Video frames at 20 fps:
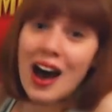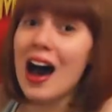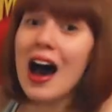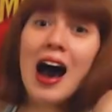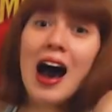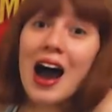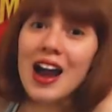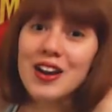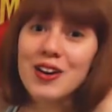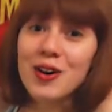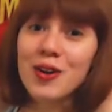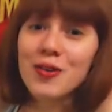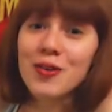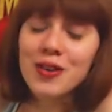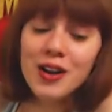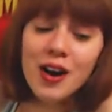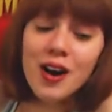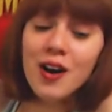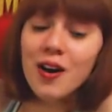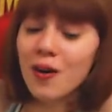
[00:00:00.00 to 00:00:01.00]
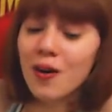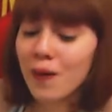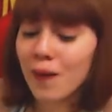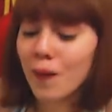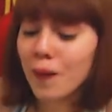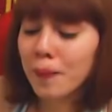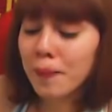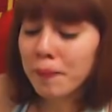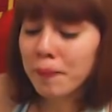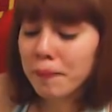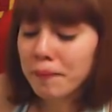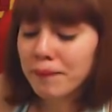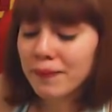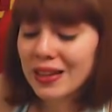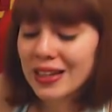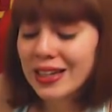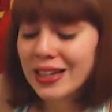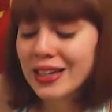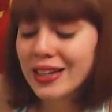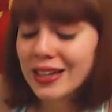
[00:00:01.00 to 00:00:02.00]
I don't know!
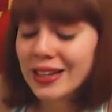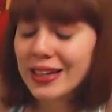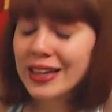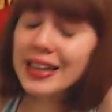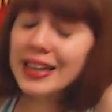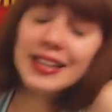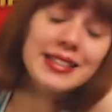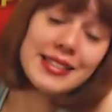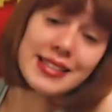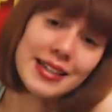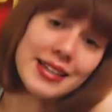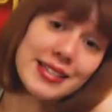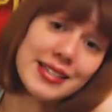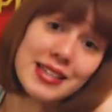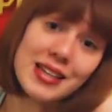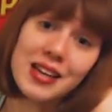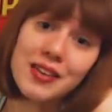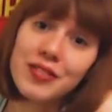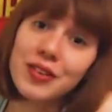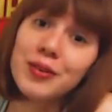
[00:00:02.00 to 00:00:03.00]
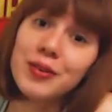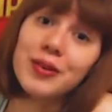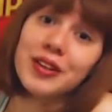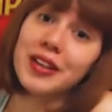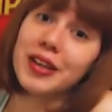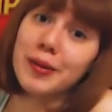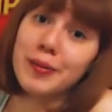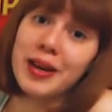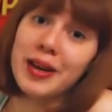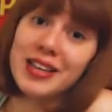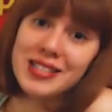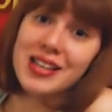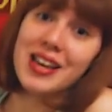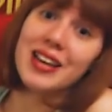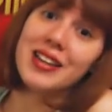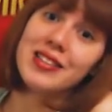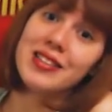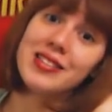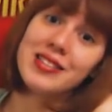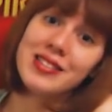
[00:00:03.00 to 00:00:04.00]
It doesn't even really make
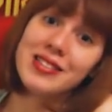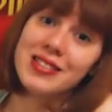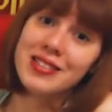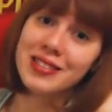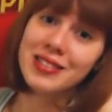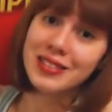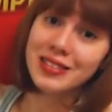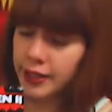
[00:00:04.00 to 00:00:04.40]
sense.